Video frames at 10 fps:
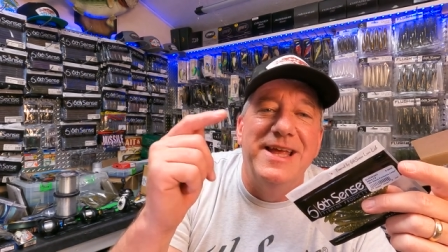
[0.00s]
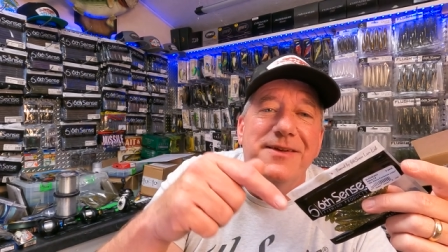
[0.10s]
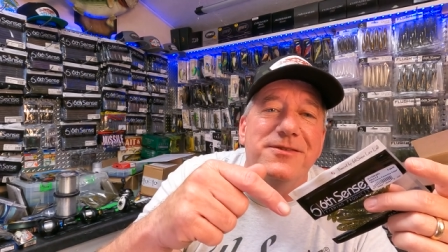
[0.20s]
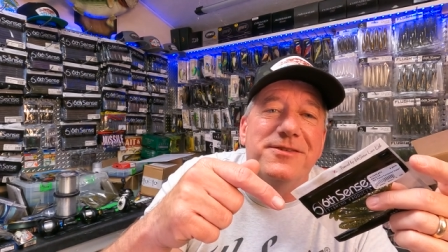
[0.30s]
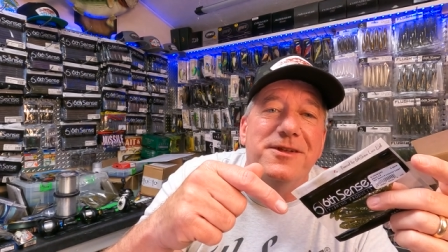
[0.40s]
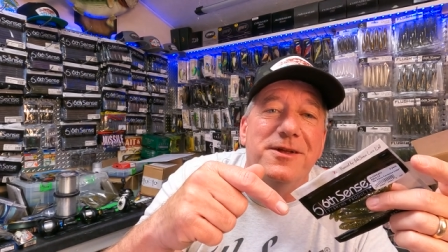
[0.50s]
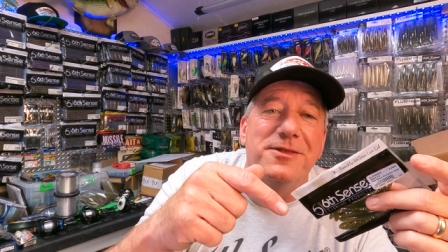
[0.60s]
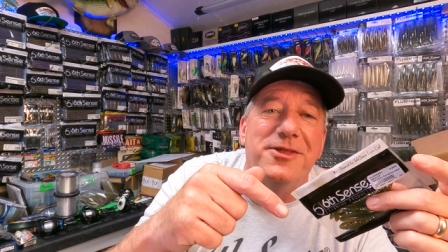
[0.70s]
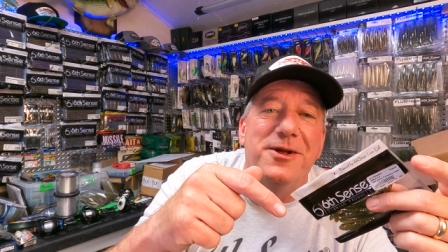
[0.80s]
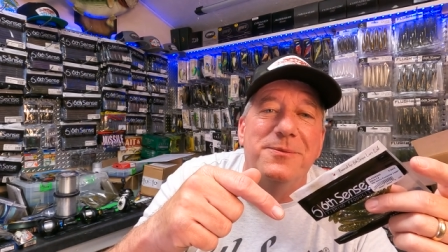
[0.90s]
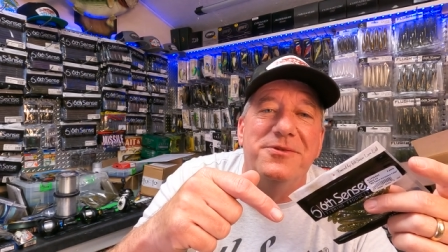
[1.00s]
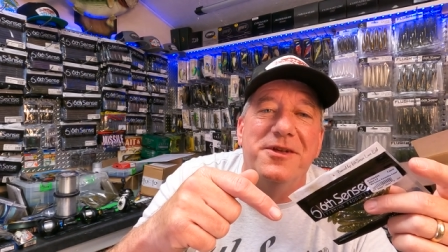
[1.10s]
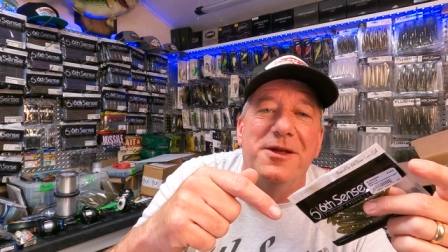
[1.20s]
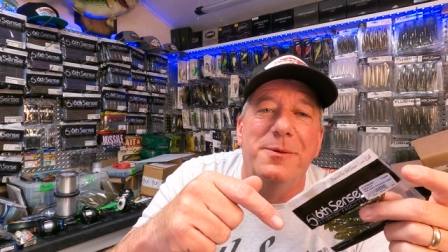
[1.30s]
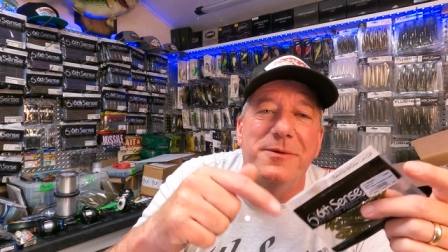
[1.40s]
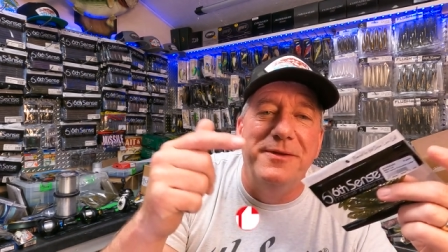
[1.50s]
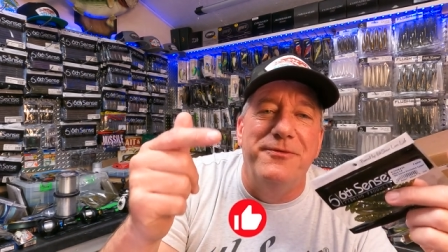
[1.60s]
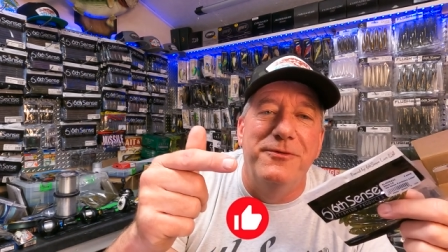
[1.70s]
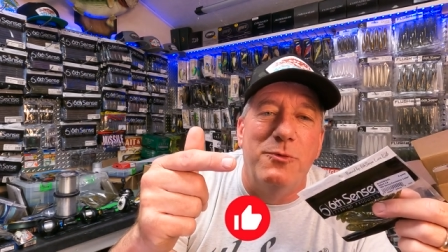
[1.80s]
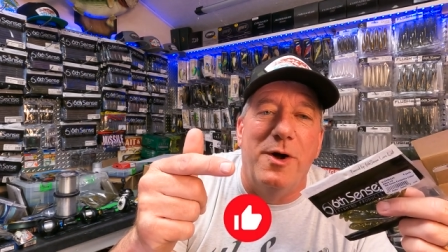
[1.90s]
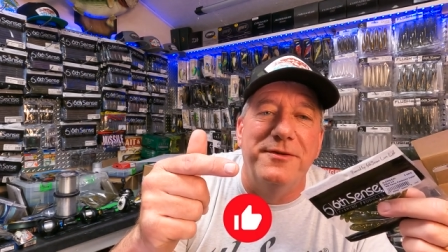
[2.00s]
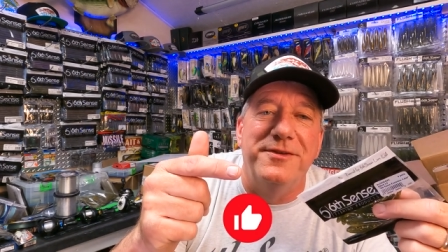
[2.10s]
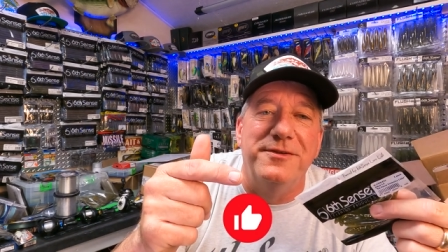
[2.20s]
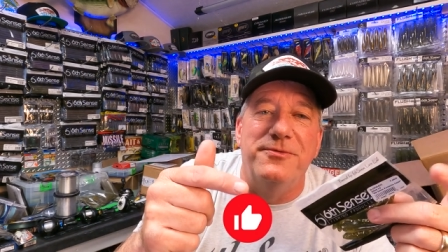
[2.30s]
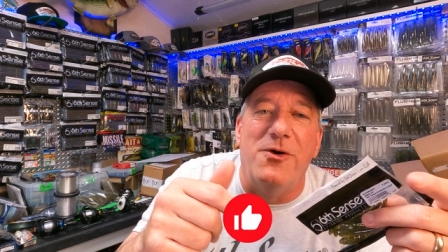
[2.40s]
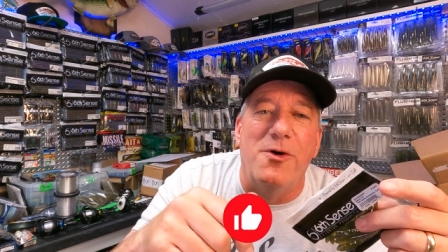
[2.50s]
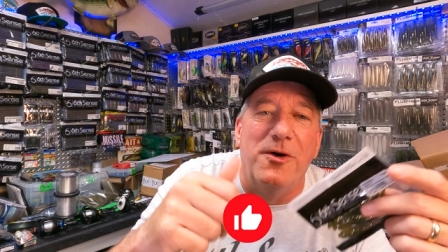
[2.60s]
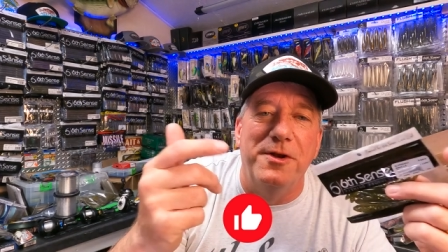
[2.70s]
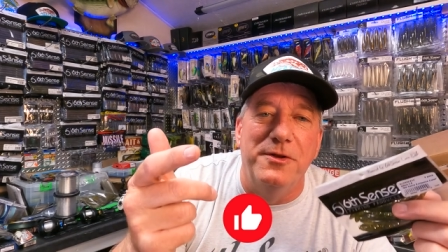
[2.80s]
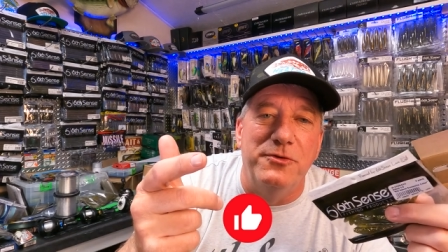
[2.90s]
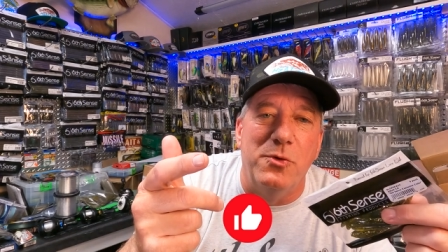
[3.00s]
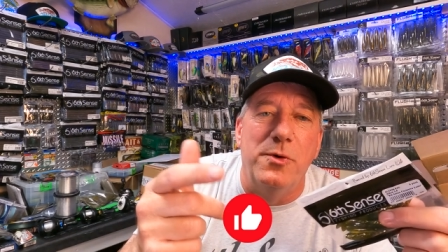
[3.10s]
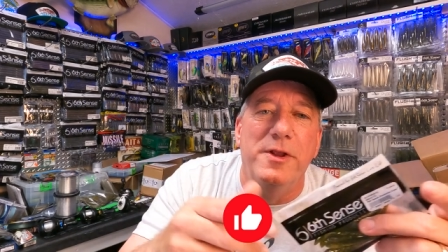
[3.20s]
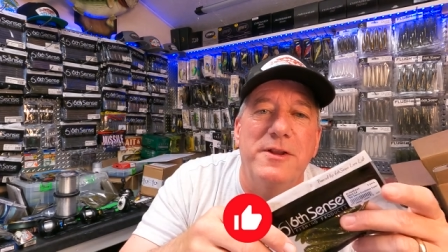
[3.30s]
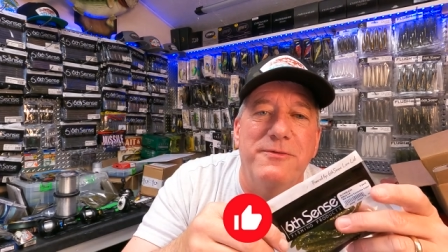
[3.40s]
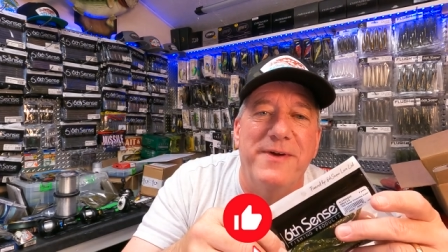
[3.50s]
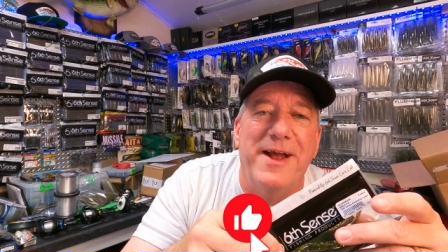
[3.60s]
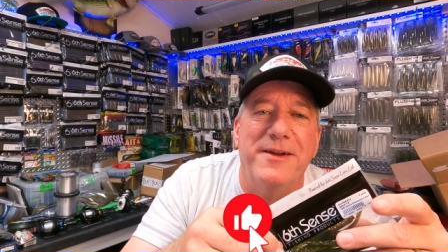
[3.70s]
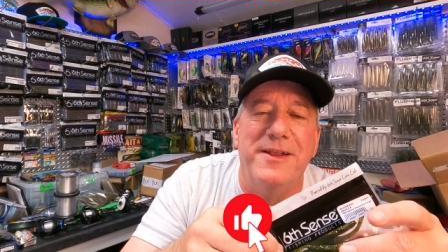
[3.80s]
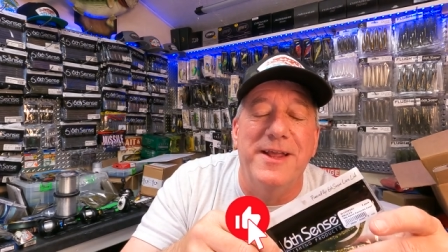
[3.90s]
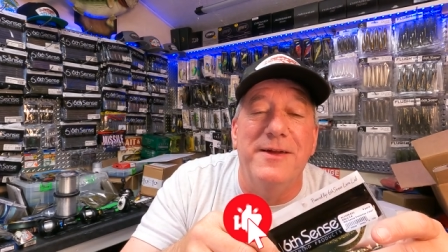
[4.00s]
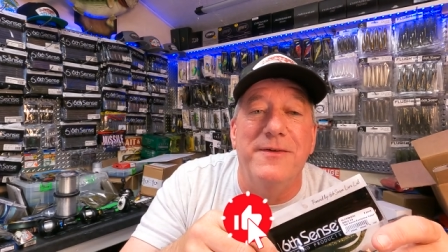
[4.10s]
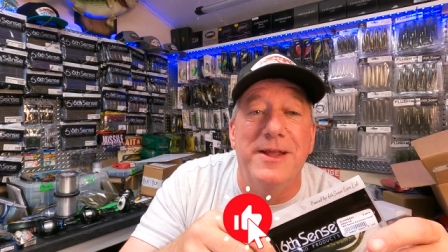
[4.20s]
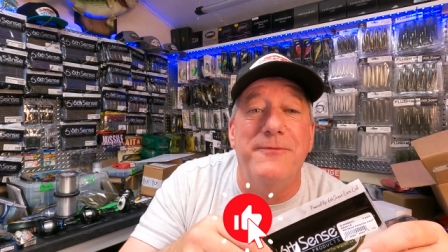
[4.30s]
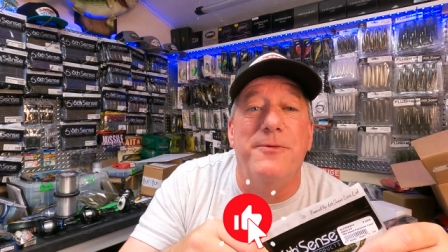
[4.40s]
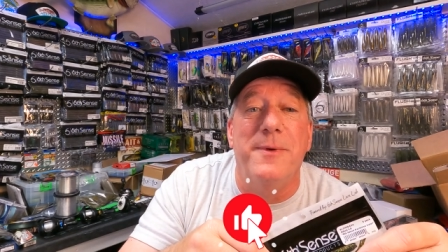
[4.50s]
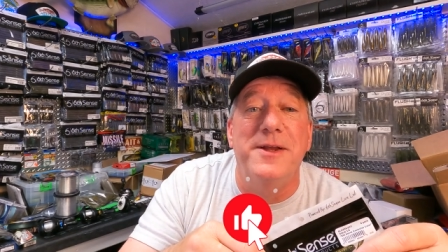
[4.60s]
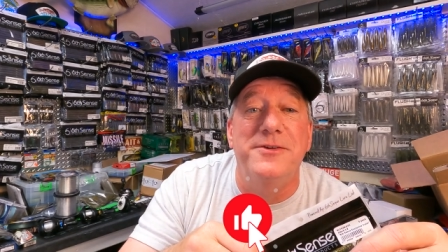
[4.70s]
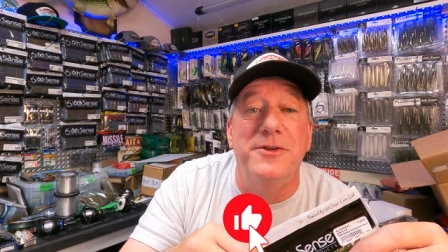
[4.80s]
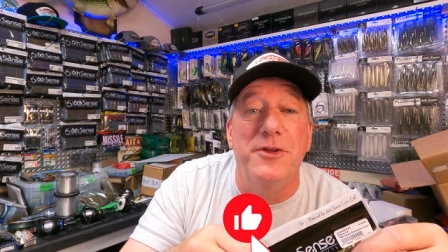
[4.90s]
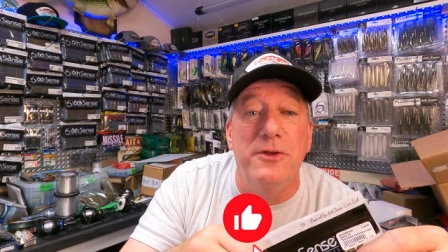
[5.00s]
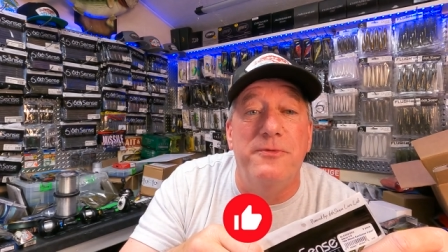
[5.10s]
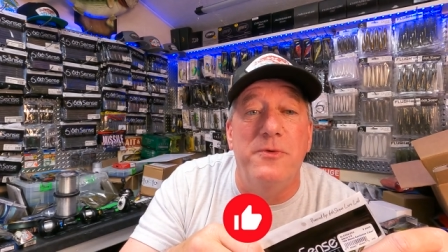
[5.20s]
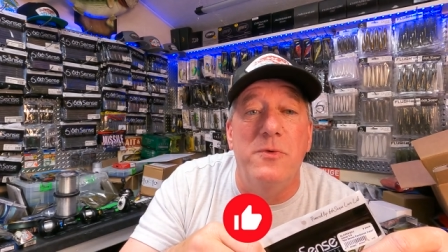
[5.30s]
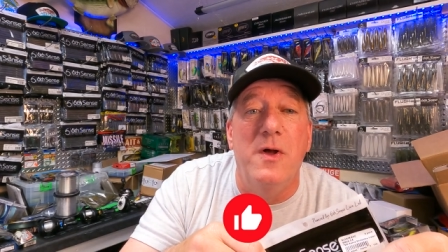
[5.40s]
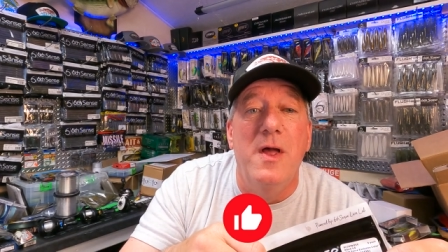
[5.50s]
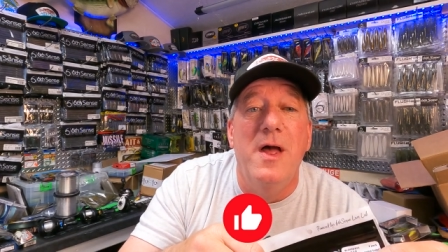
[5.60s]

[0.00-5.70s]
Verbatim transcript: give us a thumbs up if you've watched this far and you enjoyed it and you found it information useful.